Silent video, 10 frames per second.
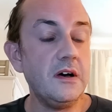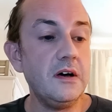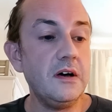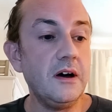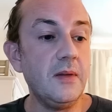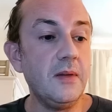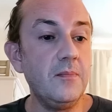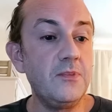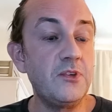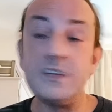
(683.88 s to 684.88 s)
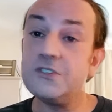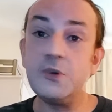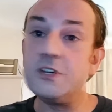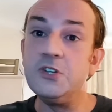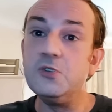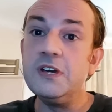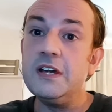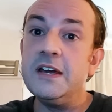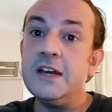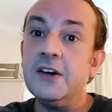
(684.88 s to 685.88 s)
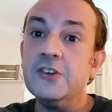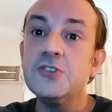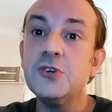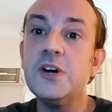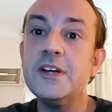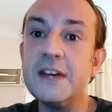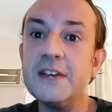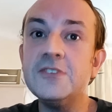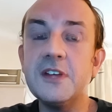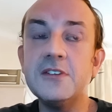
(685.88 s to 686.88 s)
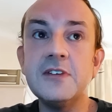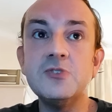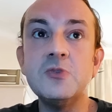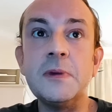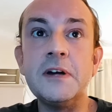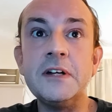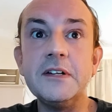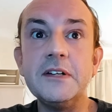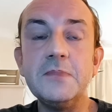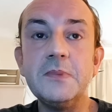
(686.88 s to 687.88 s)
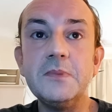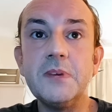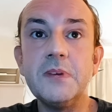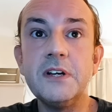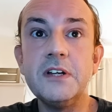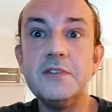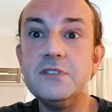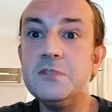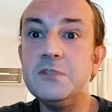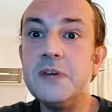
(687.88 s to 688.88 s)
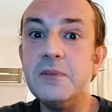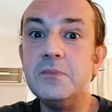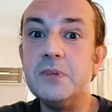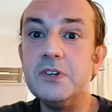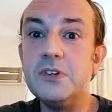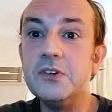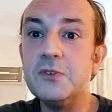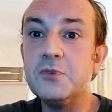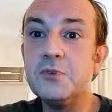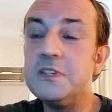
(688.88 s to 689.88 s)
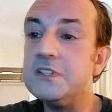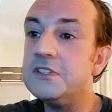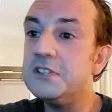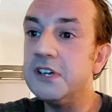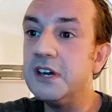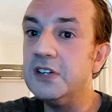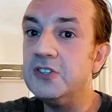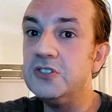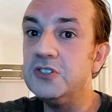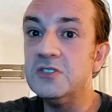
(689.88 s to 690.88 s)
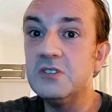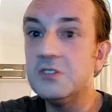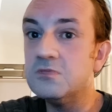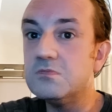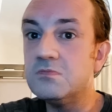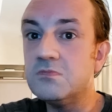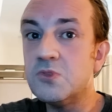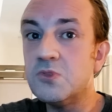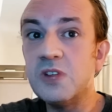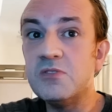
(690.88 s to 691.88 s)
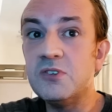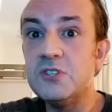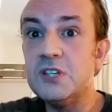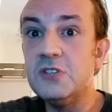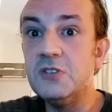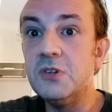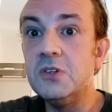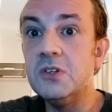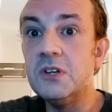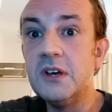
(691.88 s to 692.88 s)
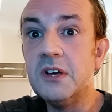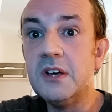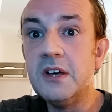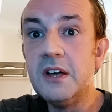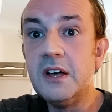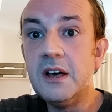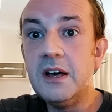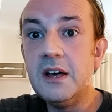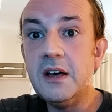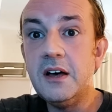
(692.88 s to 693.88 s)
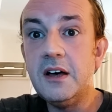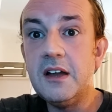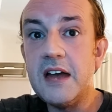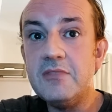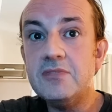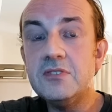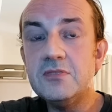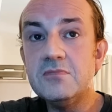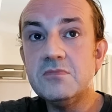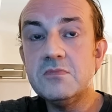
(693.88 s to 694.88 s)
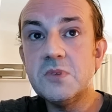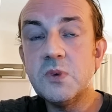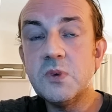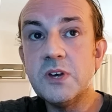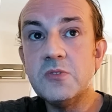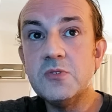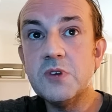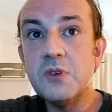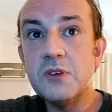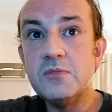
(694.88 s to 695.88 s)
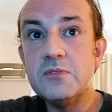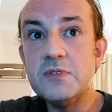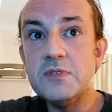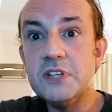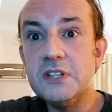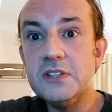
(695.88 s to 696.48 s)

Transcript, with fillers: Um, so yeah, so I knew really young. So I guess that that's where my na- my naivety's been, because I was probably disengaged as as twelve, thirteen year old, uh, left when I was around fifteen,